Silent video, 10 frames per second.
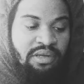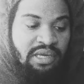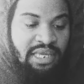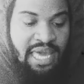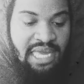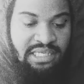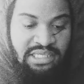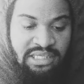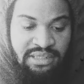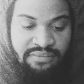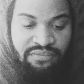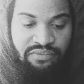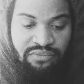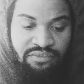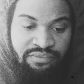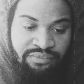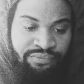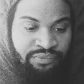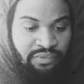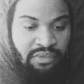good catches.
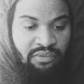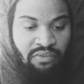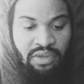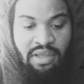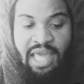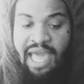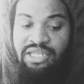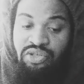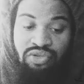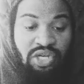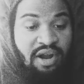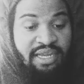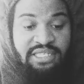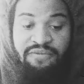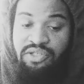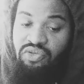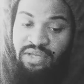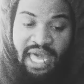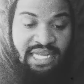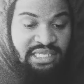He had two targets for two
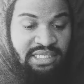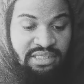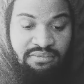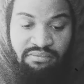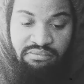catches,